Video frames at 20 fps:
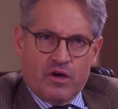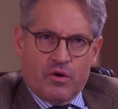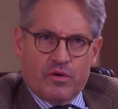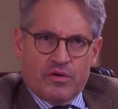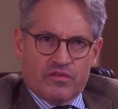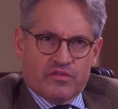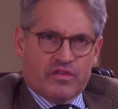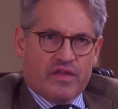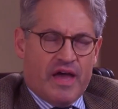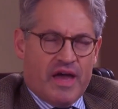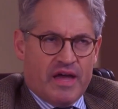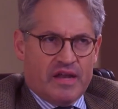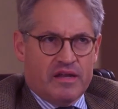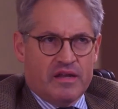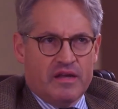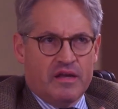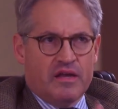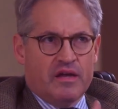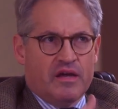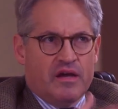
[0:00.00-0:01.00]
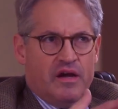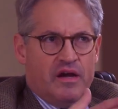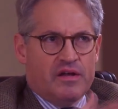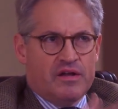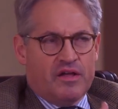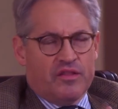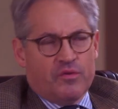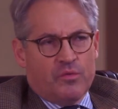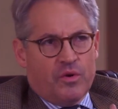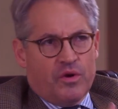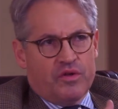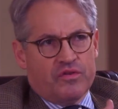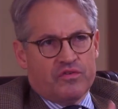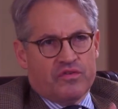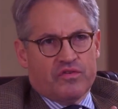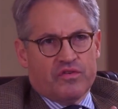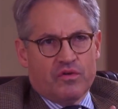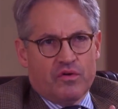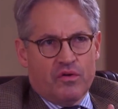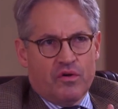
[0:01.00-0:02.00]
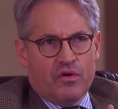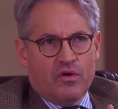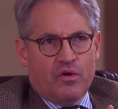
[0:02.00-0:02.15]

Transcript: though, is that, in other words,